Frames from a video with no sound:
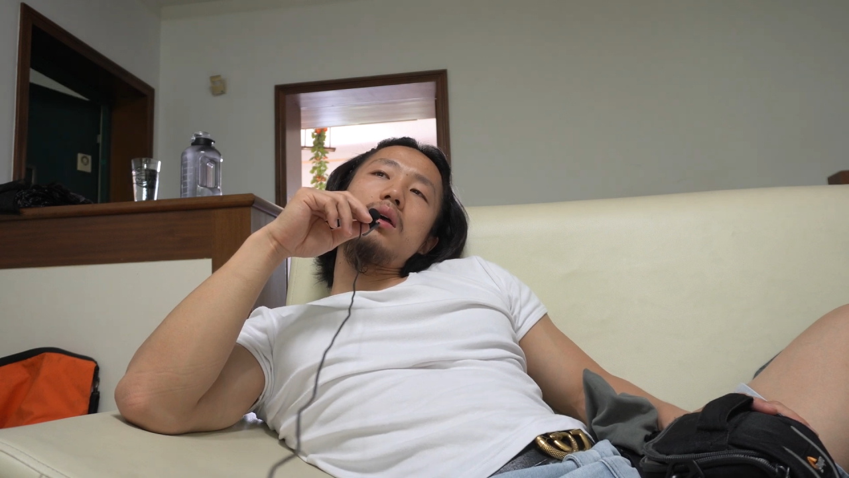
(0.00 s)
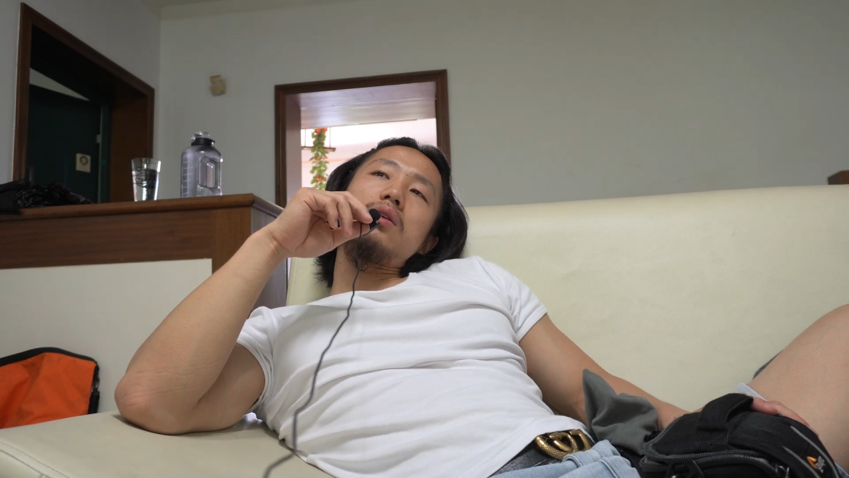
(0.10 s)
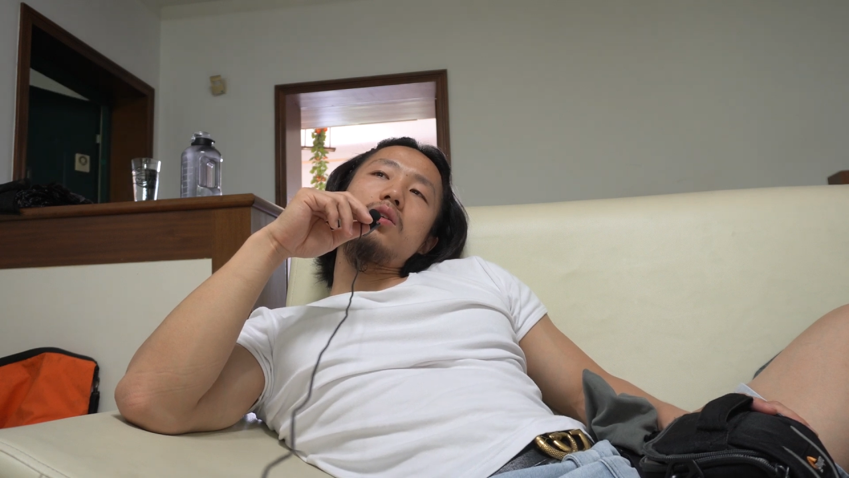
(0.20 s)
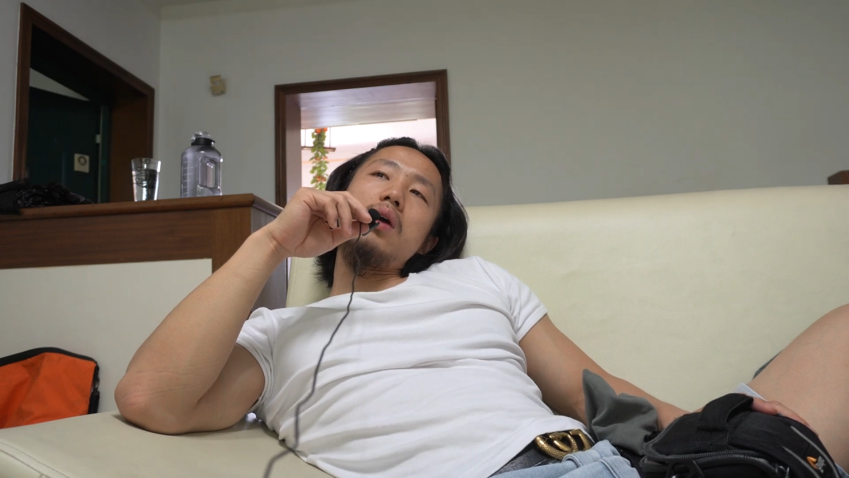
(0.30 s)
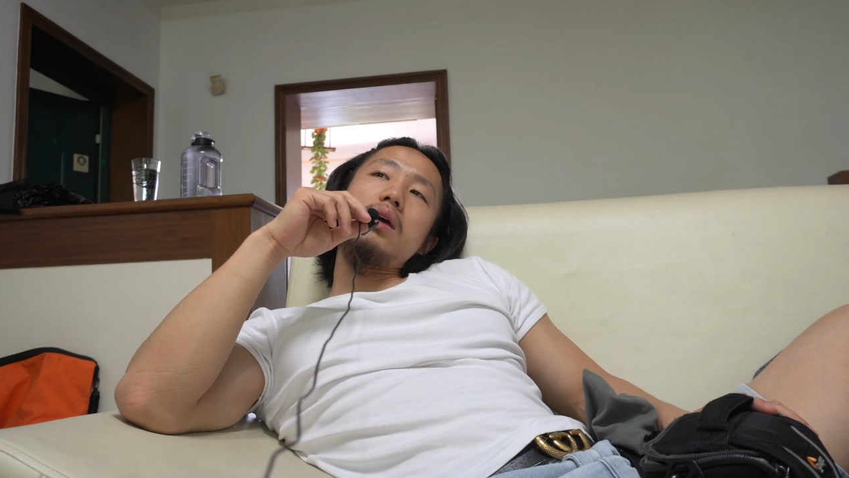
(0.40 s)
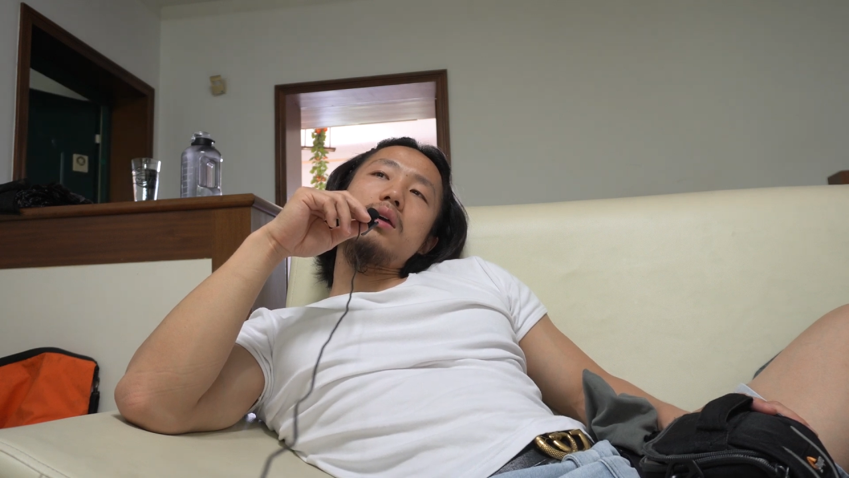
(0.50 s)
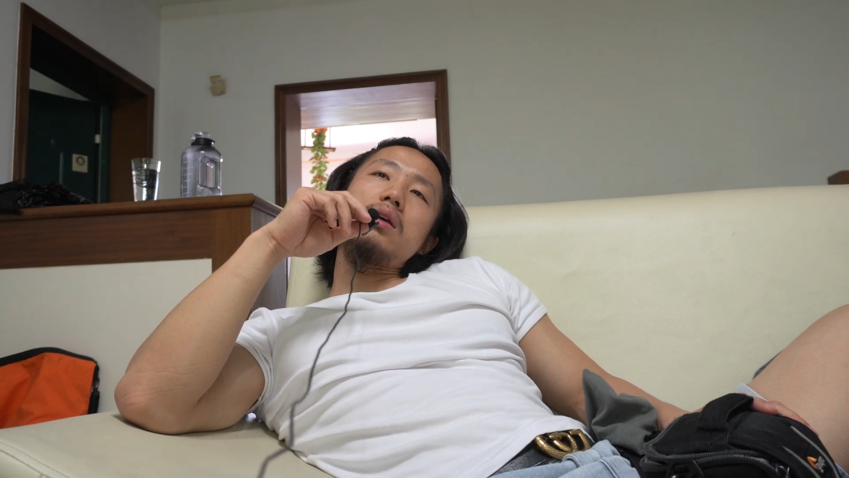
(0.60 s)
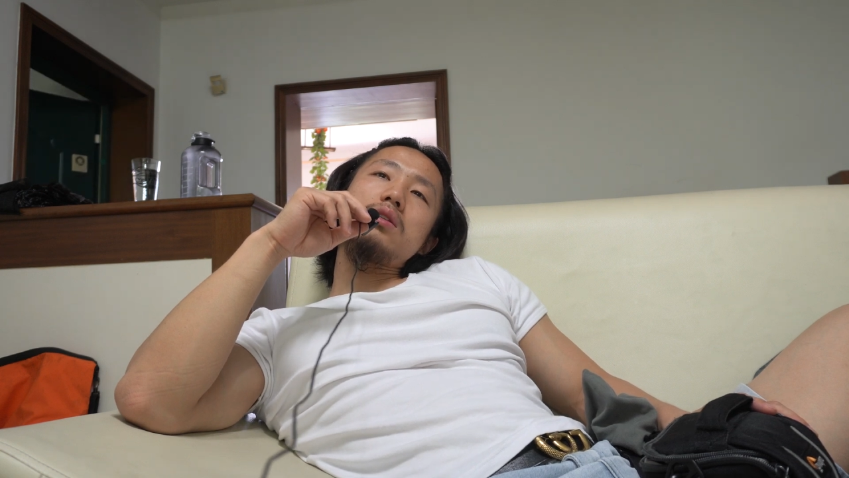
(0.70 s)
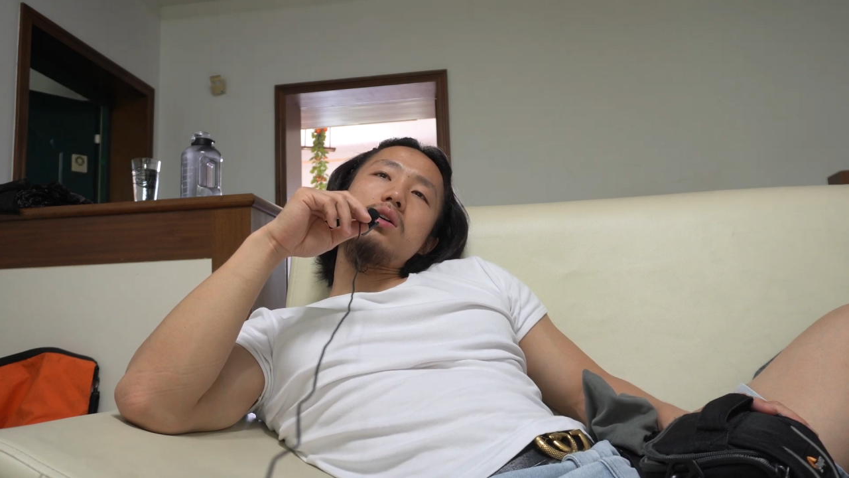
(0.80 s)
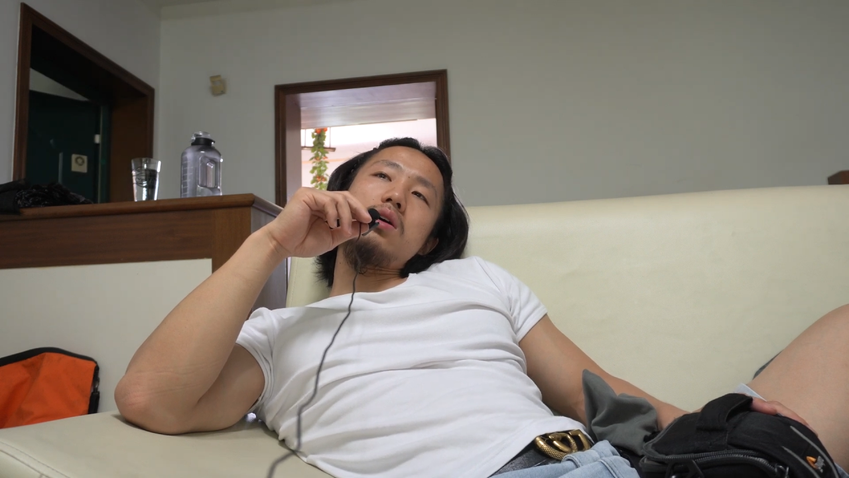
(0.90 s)
so I
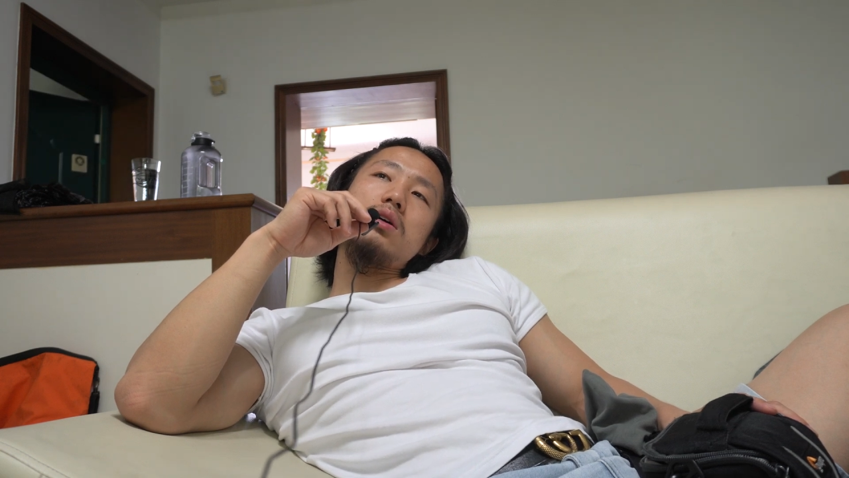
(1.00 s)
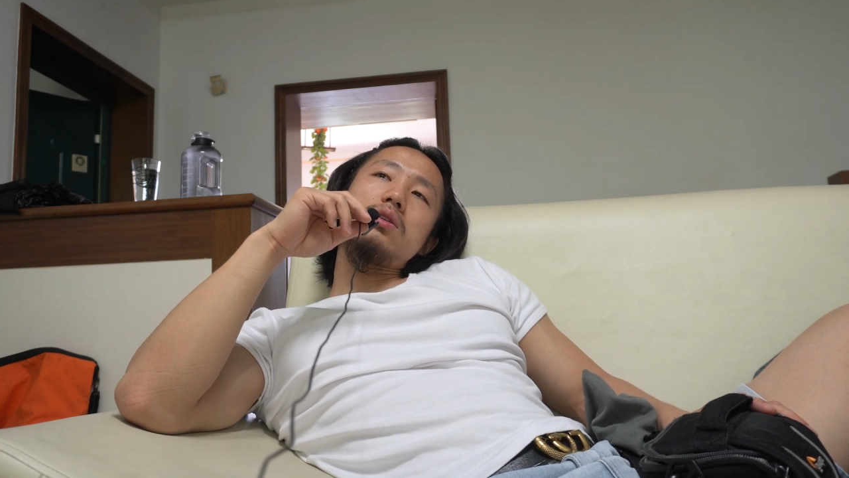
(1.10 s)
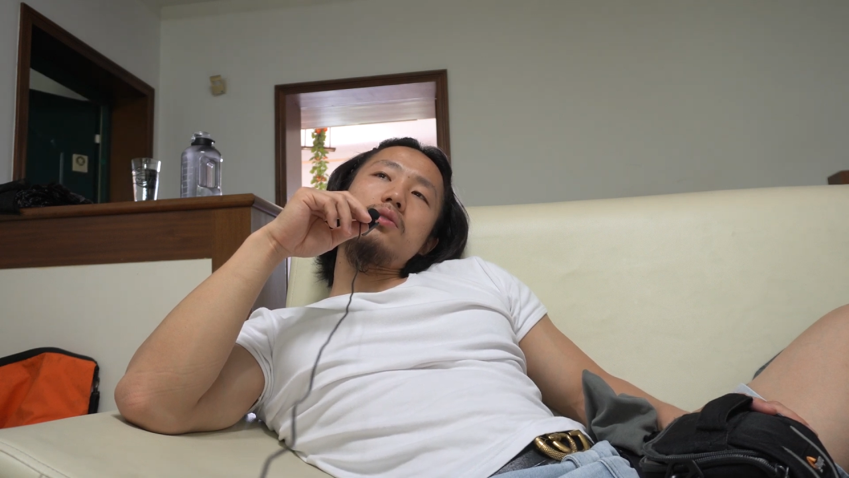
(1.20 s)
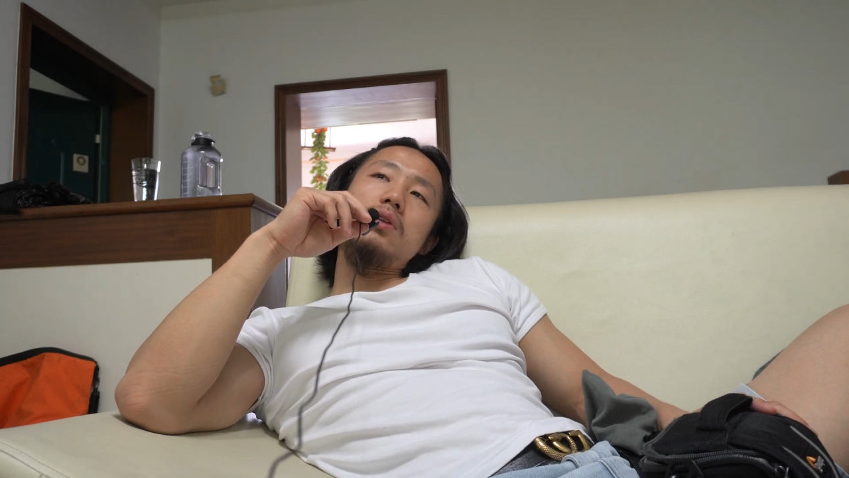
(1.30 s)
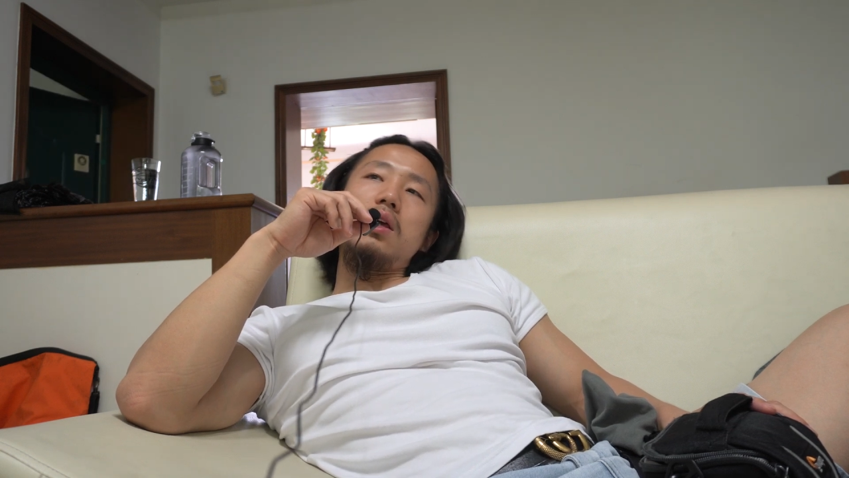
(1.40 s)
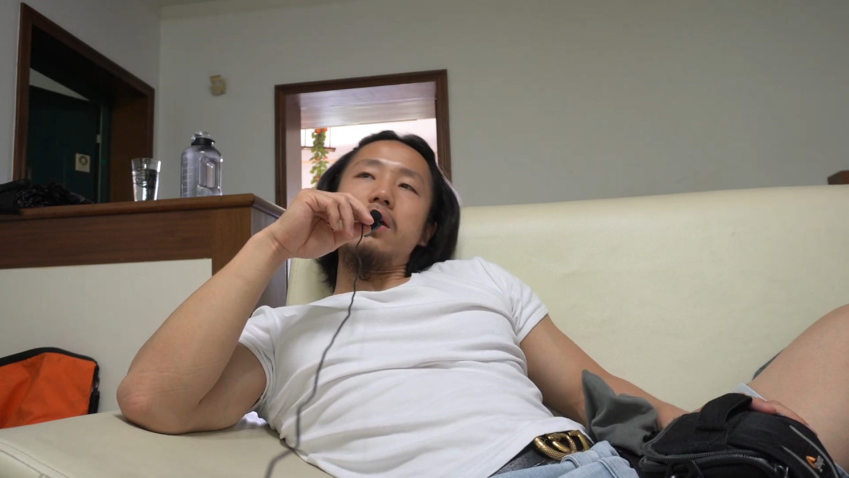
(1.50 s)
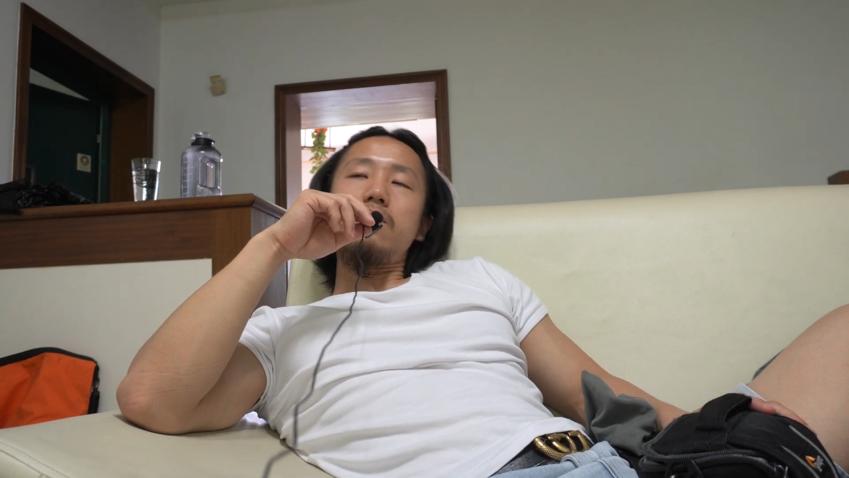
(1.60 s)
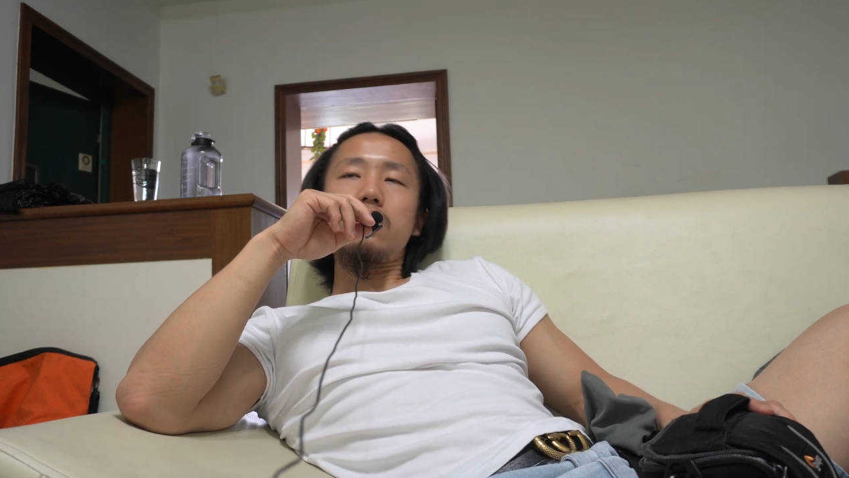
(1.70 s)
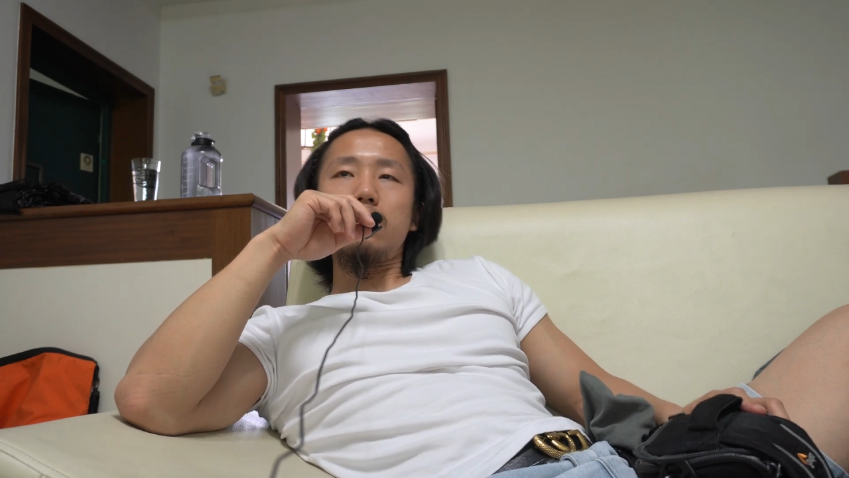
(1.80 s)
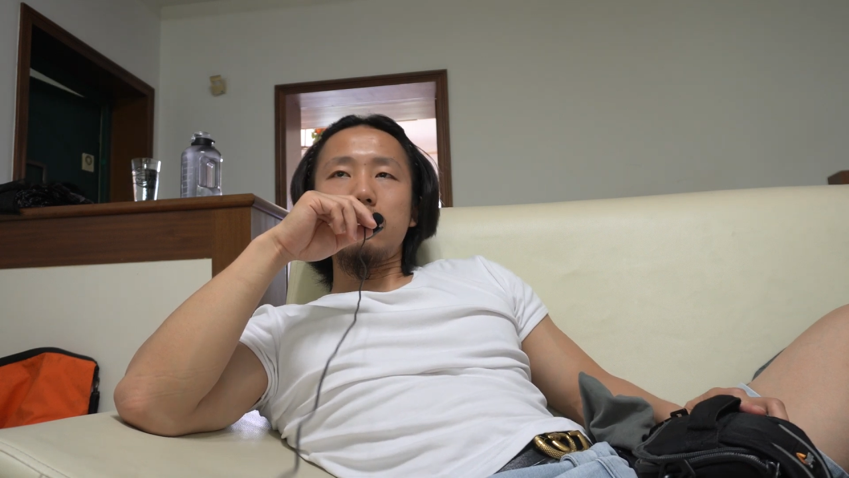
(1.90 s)
can talk to the
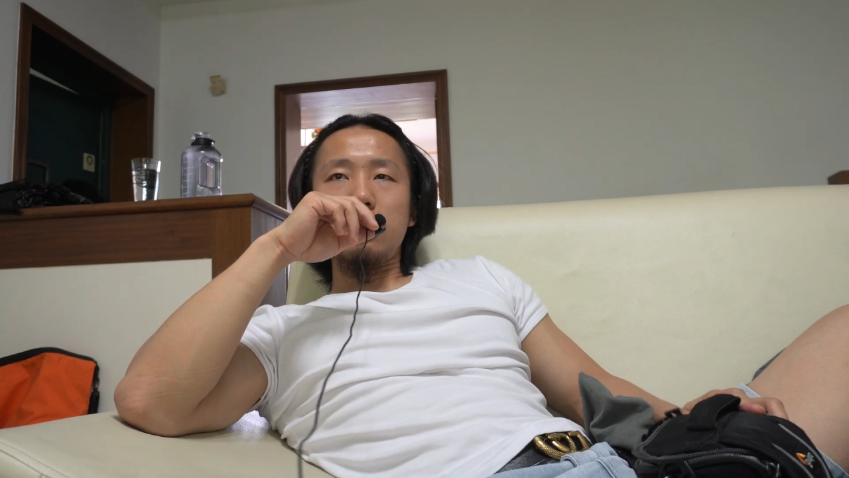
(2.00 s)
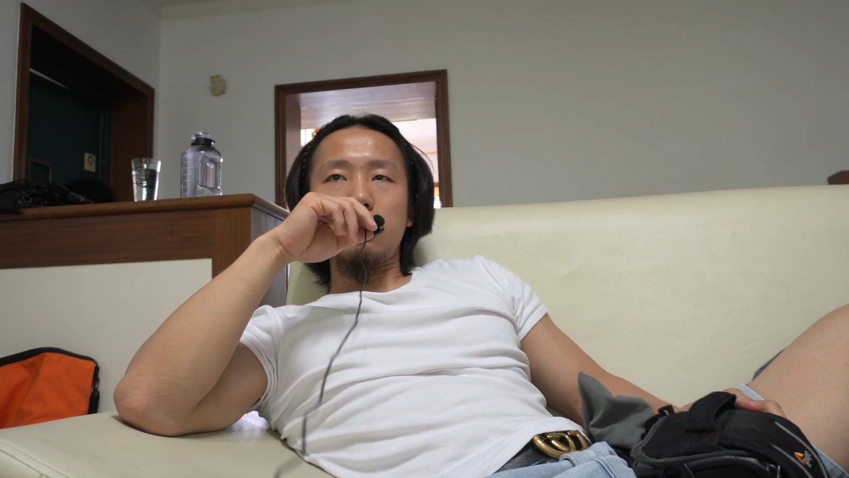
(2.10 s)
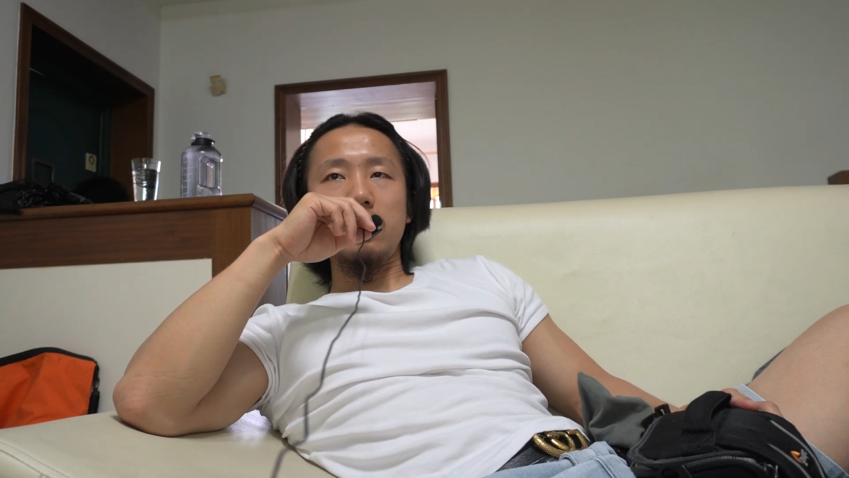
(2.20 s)
camera